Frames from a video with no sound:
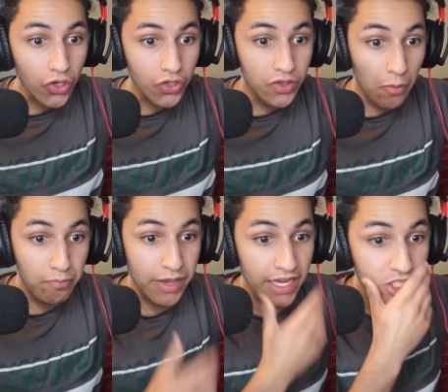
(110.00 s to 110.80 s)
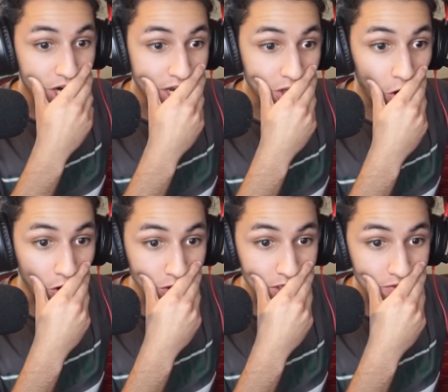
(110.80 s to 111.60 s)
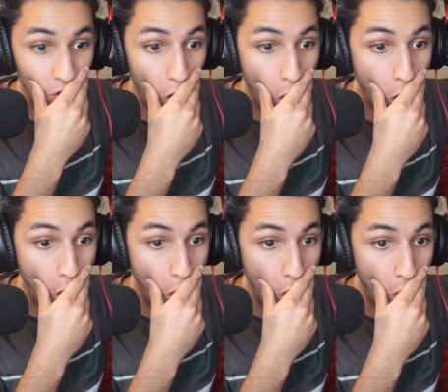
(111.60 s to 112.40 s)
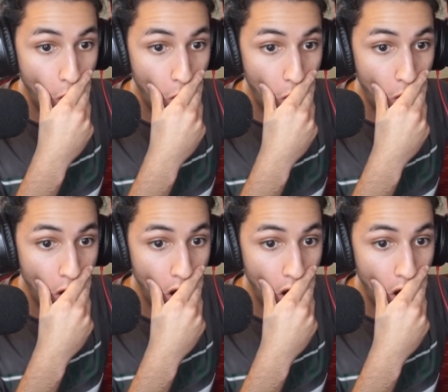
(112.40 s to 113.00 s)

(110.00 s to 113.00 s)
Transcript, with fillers: The big giant heartless. Oh!